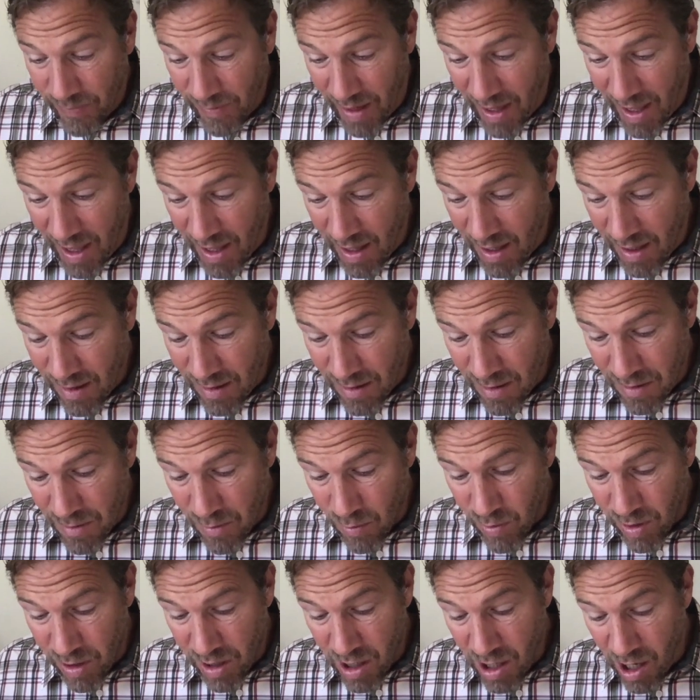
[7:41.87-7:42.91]
And the
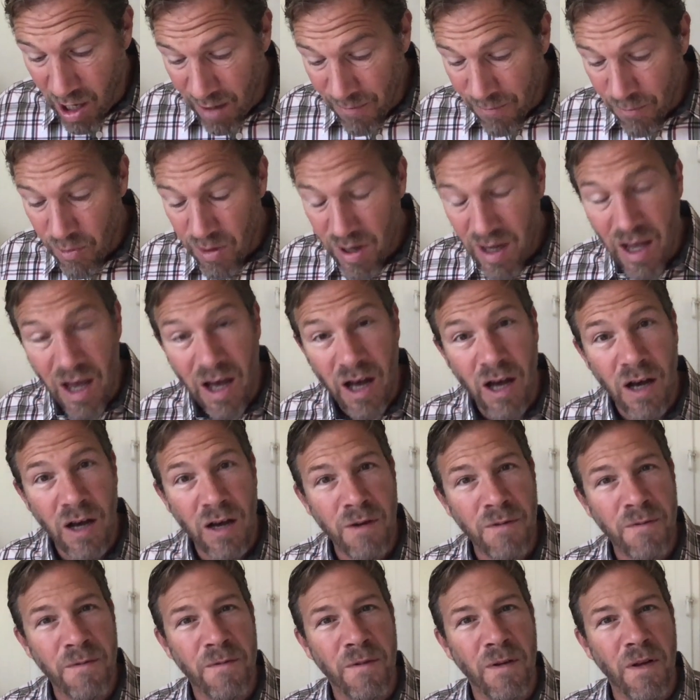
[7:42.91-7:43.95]
recovery
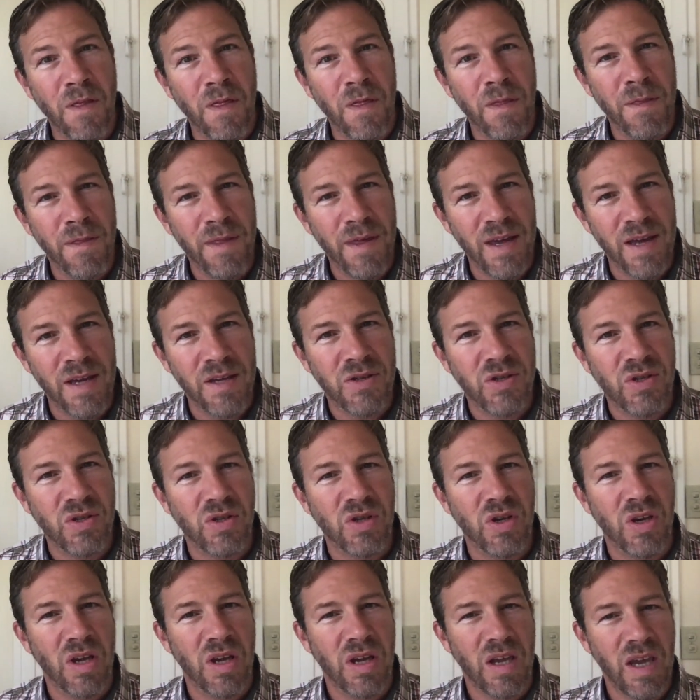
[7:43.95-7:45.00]
of
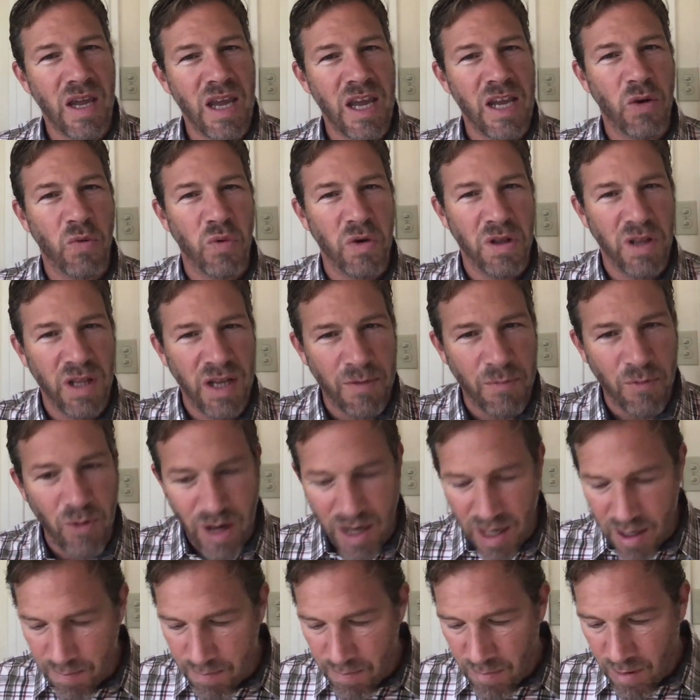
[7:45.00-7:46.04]
this
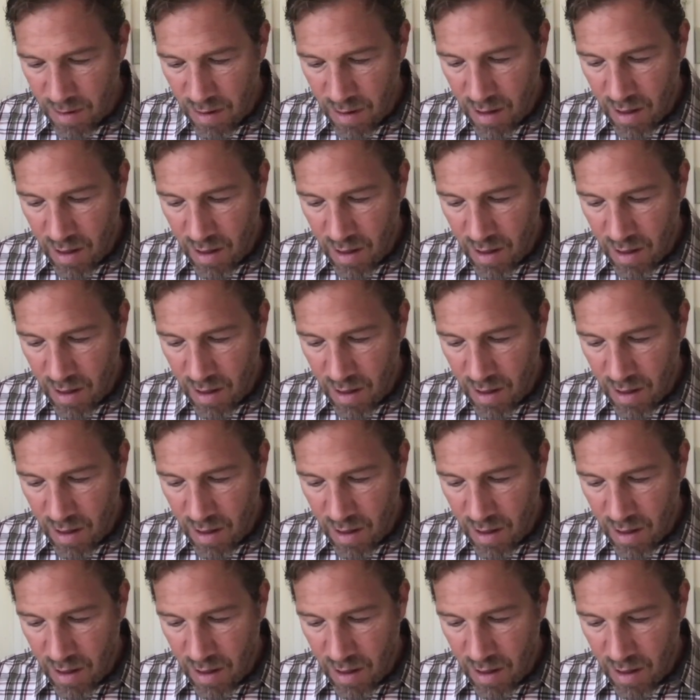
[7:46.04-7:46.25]
equilibrium